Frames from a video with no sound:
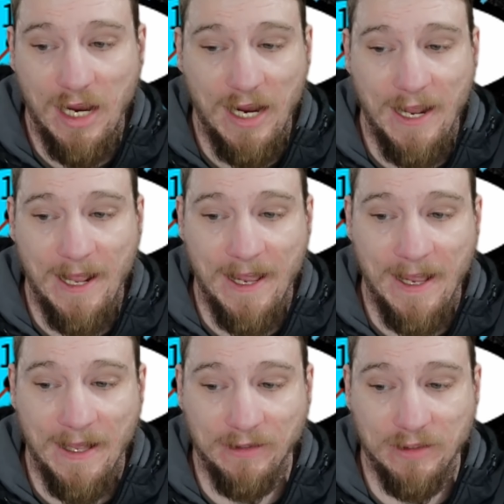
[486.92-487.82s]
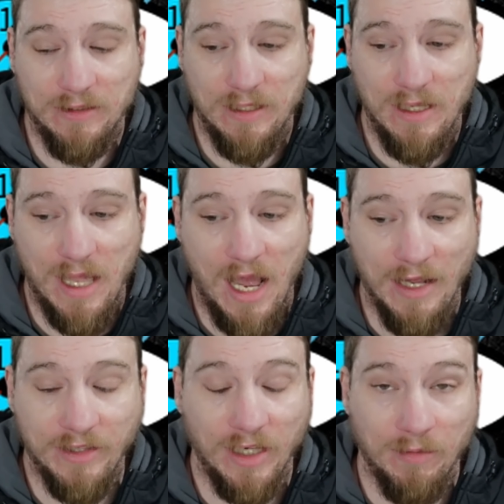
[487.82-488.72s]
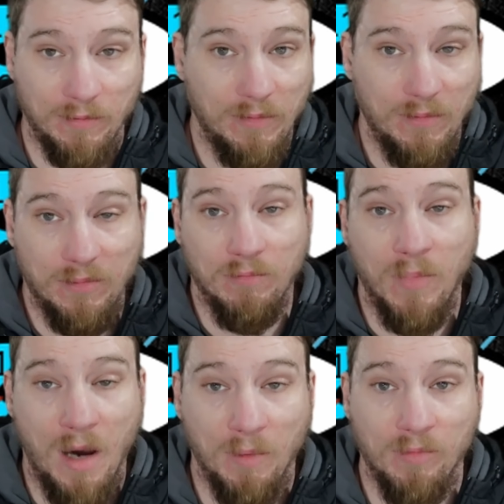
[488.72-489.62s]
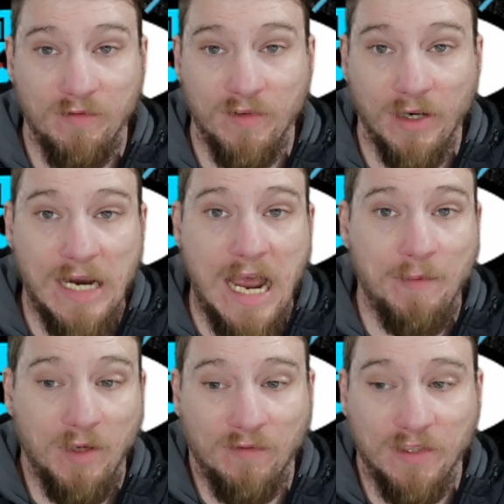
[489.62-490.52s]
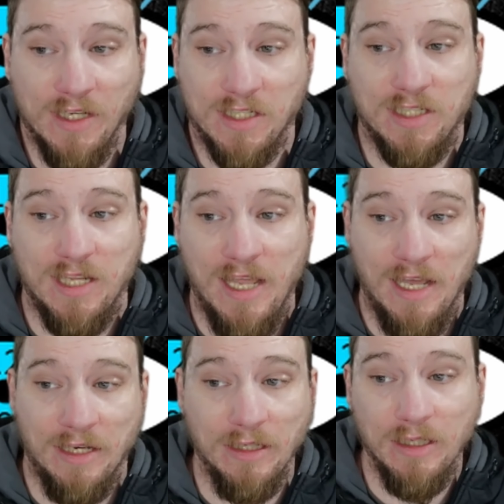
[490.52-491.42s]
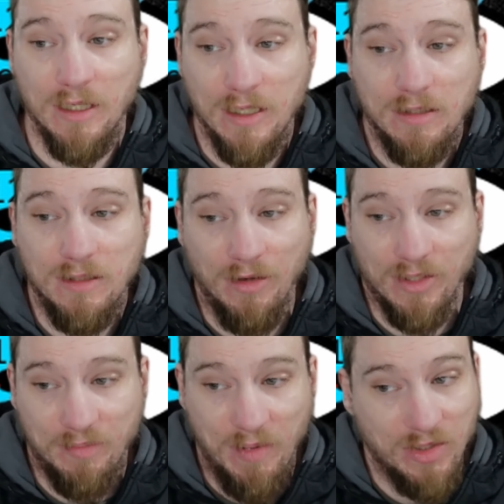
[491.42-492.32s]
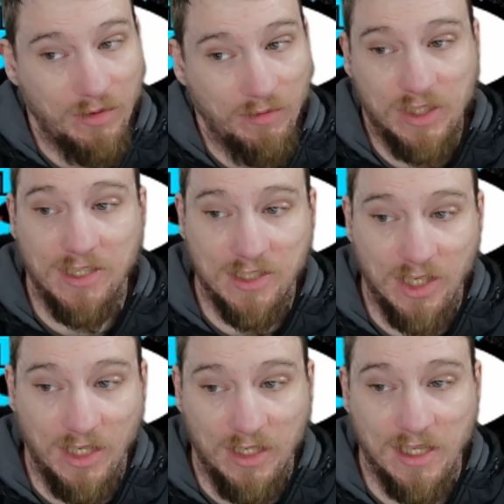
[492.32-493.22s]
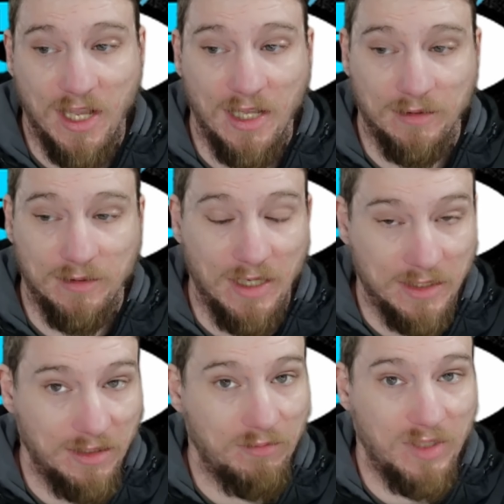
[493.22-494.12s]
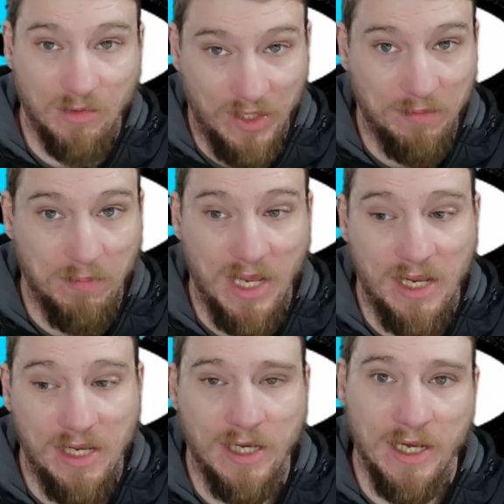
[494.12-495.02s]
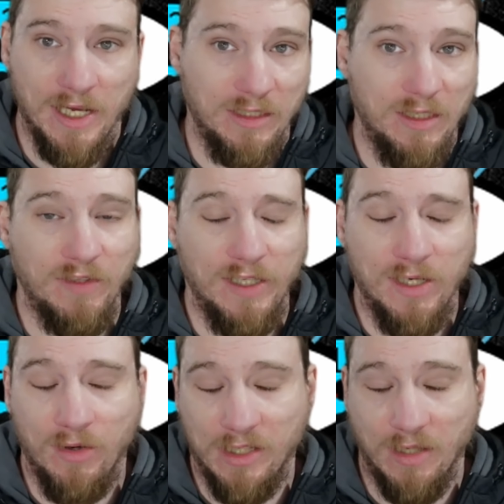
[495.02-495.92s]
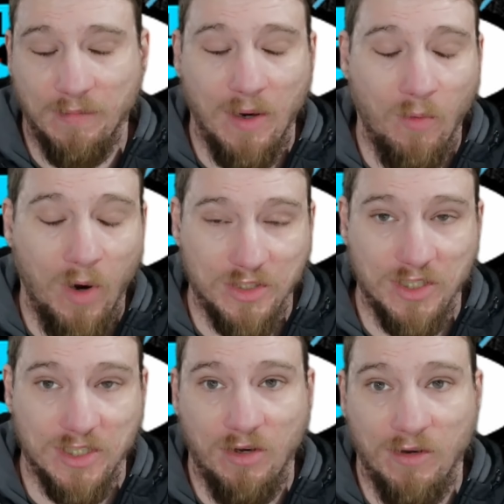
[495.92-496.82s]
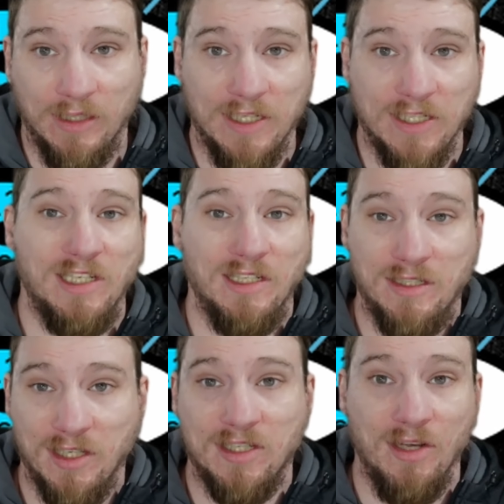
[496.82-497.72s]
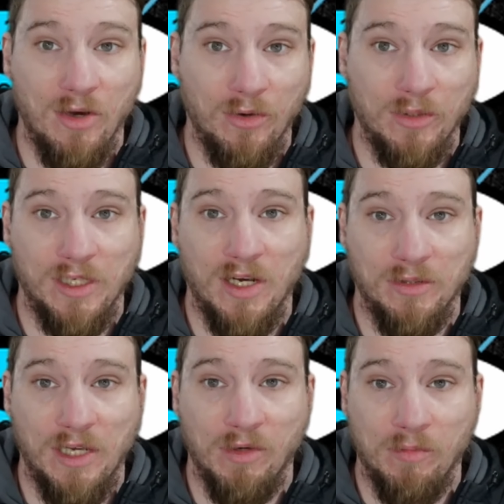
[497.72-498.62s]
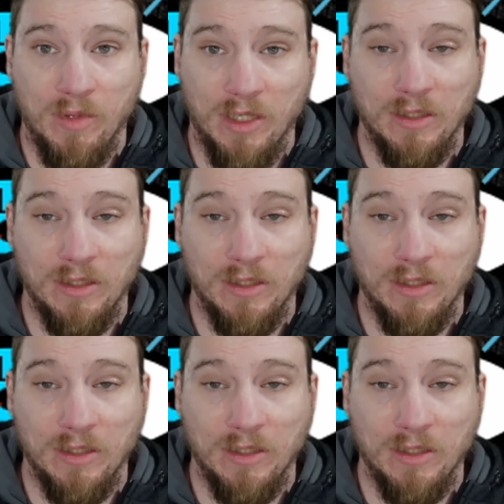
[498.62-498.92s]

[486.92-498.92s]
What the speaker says: and I think mom will be very happy with this, and especially when she sees that it's Swiss made, and if they know anything about watches, knowing it's Tissot, they will be